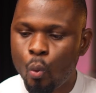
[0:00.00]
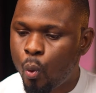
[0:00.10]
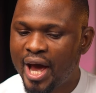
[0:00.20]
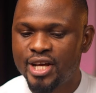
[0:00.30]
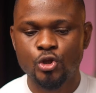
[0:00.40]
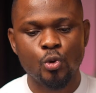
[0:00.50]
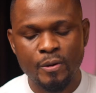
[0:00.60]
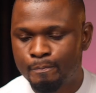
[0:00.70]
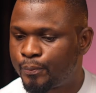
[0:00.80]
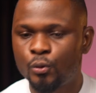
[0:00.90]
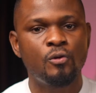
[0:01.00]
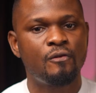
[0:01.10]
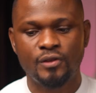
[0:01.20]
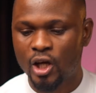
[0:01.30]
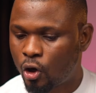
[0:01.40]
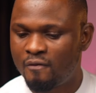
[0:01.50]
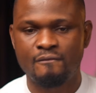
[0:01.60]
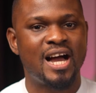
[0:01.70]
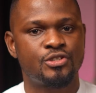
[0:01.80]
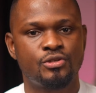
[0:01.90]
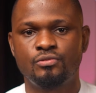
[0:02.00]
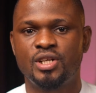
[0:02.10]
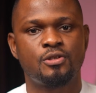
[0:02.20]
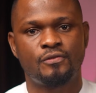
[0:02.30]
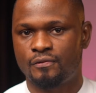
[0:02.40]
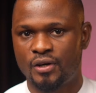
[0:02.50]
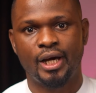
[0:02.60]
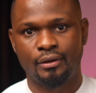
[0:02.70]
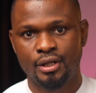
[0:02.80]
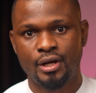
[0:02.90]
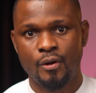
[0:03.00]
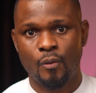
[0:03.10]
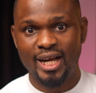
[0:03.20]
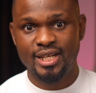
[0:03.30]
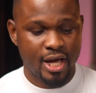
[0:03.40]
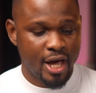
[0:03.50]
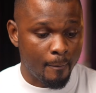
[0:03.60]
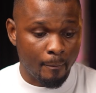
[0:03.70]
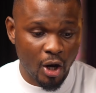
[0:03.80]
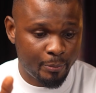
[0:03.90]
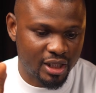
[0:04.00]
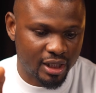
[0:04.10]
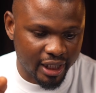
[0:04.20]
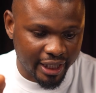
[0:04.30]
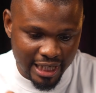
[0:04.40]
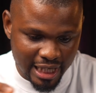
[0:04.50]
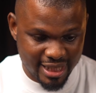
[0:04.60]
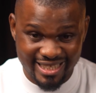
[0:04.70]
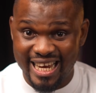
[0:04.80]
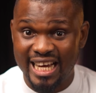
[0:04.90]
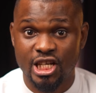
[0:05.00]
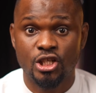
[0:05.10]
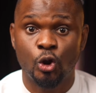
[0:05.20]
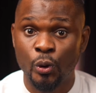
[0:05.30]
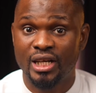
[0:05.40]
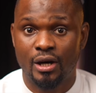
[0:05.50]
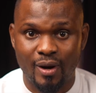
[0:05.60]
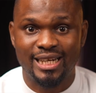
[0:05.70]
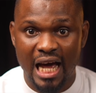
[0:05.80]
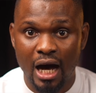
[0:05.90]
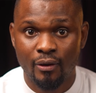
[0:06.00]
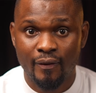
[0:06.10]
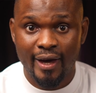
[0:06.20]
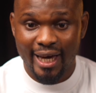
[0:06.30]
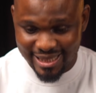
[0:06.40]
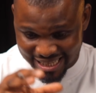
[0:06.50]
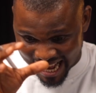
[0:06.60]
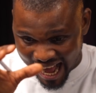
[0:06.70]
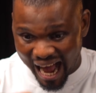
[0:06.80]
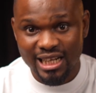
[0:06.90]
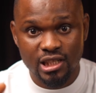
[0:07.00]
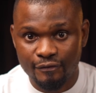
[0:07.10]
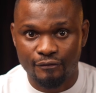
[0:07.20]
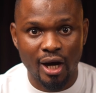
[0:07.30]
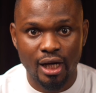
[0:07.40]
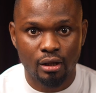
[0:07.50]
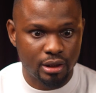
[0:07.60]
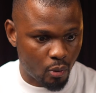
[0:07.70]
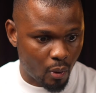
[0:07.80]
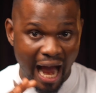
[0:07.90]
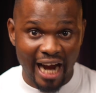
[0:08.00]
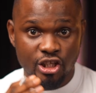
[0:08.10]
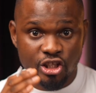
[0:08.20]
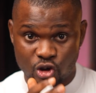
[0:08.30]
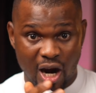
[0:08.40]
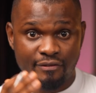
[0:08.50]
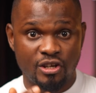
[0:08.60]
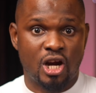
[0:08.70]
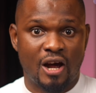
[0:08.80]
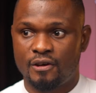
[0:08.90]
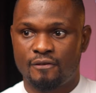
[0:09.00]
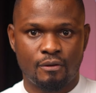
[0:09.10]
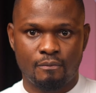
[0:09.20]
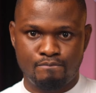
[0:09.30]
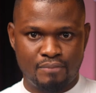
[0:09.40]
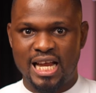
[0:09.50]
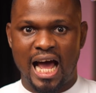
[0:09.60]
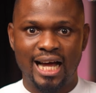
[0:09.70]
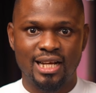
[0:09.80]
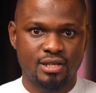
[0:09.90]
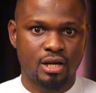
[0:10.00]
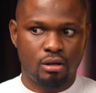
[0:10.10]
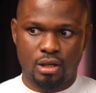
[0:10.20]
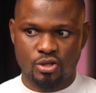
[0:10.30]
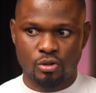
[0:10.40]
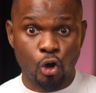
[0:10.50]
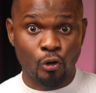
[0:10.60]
ways to improve the conversion rate of your funnel, right? More importantly, this data you're looking at right now, it's an active funnel that will actually drive in traffic from paid ads that's on